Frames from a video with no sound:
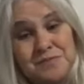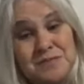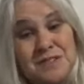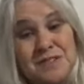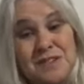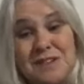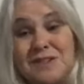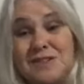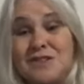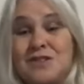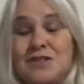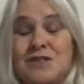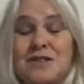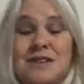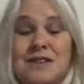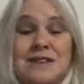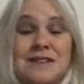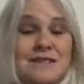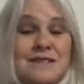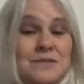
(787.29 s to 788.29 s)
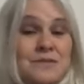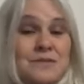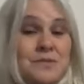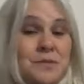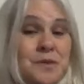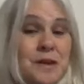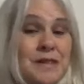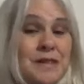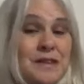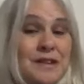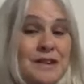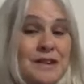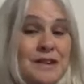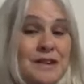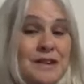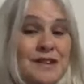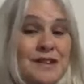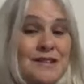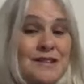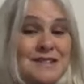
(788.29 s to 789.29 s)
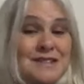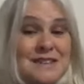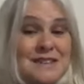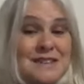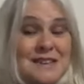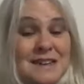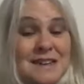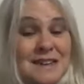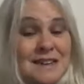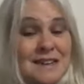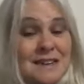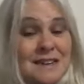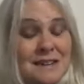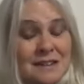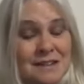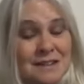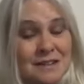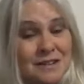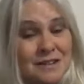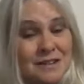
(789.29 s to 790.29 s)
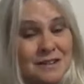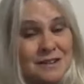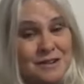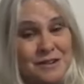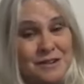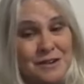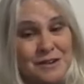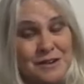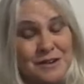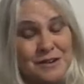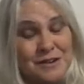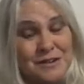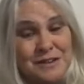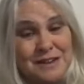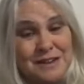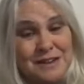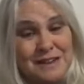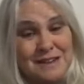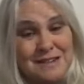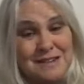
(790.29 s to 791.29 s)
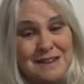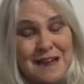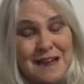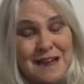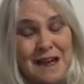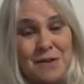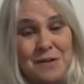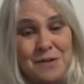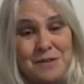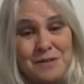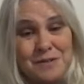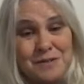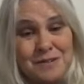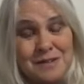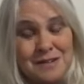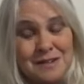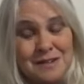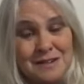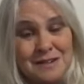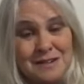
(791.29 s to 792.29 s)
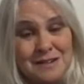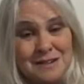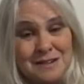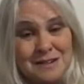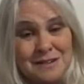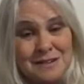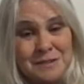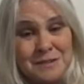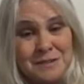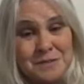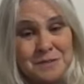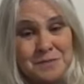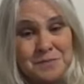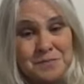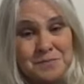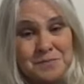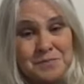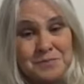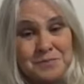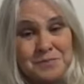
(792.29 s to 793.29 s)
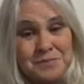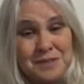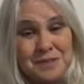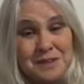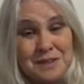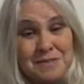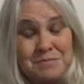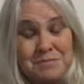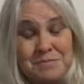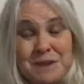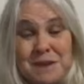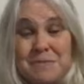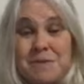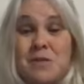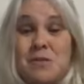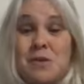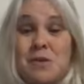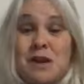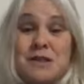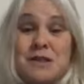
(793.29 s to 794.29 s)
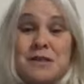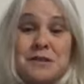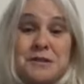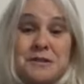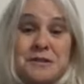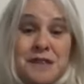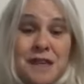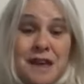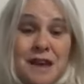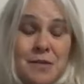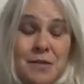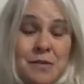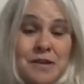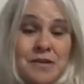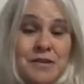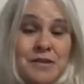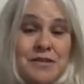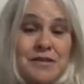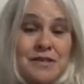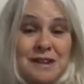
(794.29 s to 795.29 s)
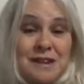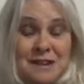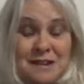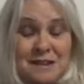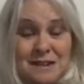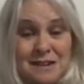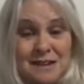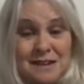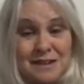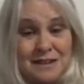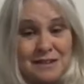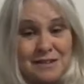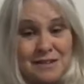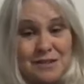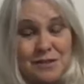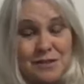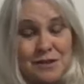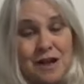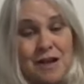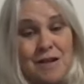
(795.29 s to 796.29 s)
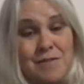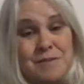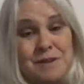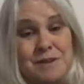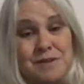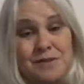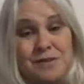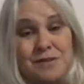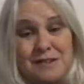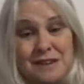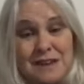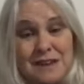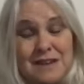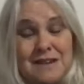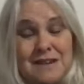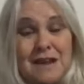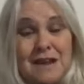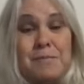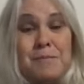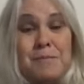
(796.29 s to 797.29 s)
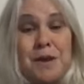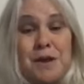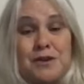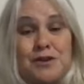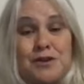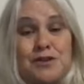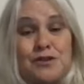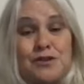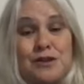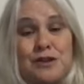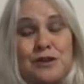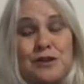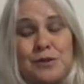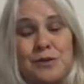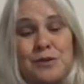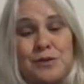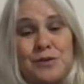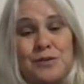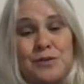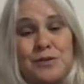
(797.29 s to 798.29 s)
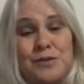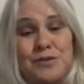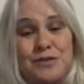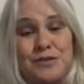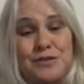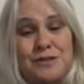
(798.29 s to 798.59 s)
You can do this whether you're sitting or you're laying down. And maybe what it looks like when you're standing is you come and you stand up on your toes.